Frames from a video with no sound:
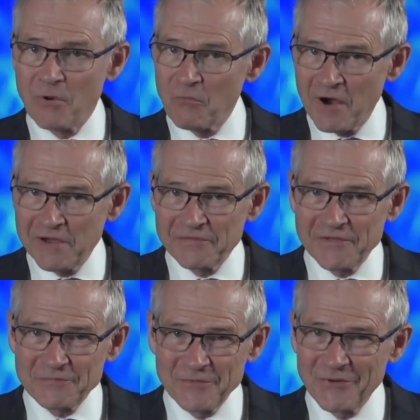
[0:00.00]
But
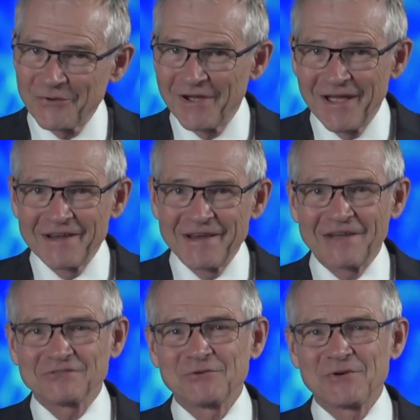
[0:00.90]
wait, there's more.
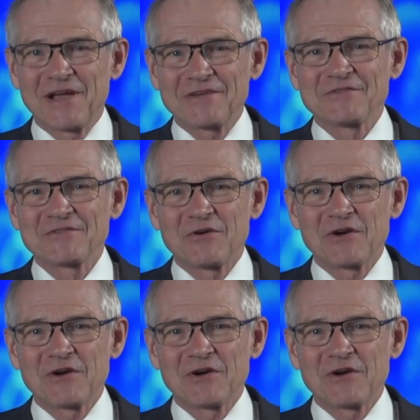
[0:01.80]
Natural gas has